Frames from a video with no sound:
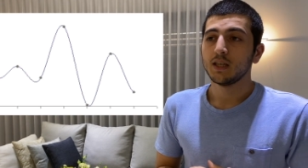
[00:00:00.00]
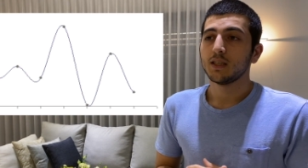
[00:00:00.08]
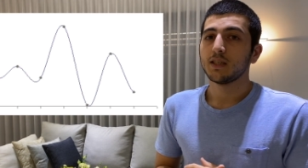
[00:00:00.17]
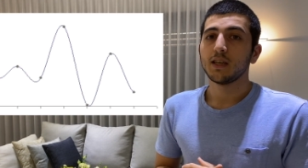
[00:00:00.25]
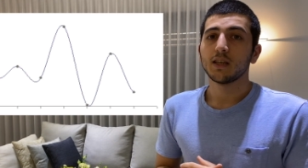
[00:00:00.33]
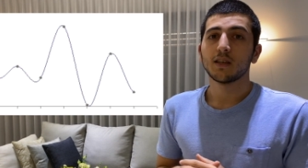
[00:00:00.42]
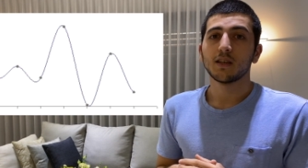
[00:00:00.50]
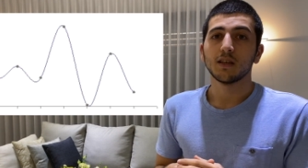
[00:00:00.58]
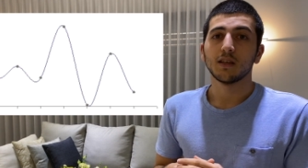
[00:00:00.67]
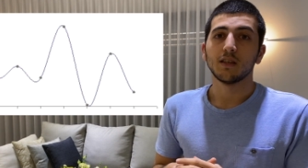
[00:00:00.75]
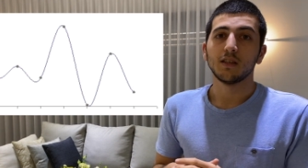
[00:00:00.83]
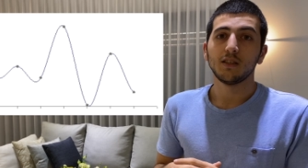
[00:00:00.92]
take
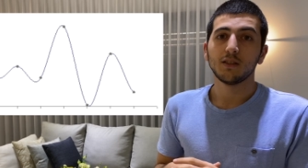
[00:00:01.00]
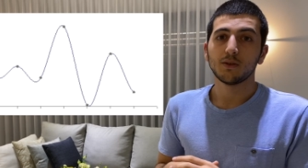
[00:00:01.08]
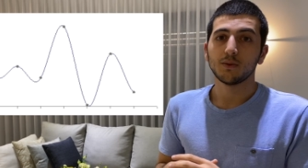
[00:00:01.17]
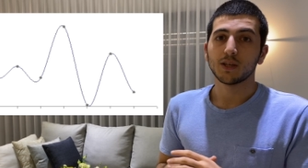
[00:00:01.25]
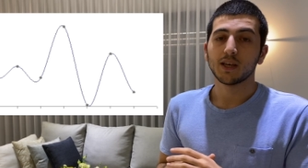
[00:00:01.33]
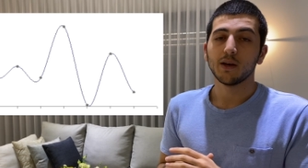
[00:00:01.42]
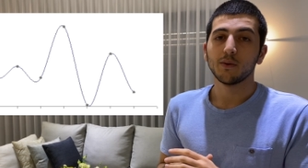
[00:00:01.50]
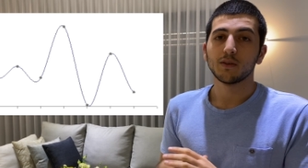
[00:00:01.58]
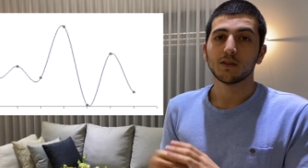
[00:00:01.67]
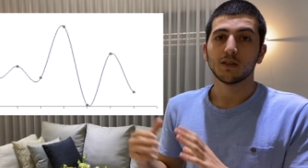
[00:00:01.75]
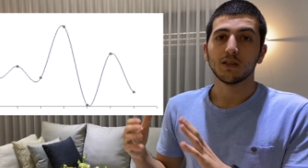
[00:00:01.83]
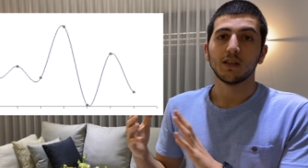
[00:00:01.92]
into
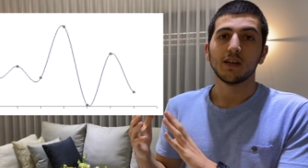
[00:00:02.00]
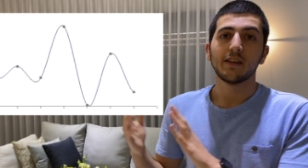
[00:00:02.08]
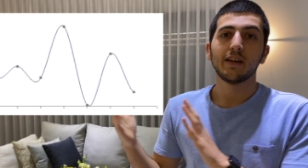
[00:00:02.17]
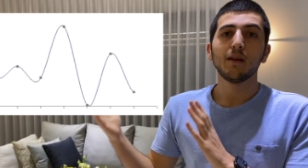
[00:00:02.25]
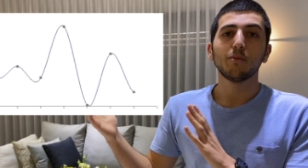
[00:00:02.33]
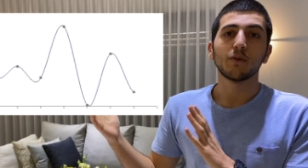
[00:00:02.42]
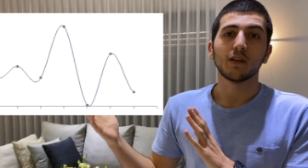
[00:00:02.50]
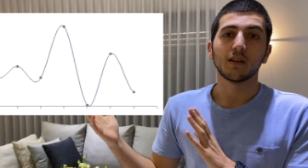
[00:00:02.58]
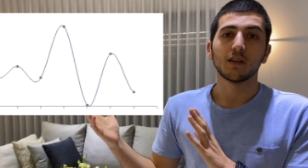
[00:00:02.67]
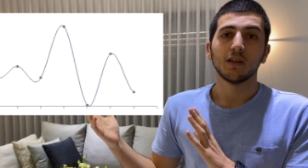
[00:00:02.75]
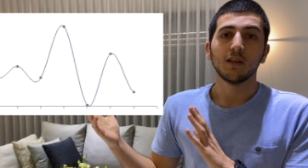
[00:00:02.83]
account neighboring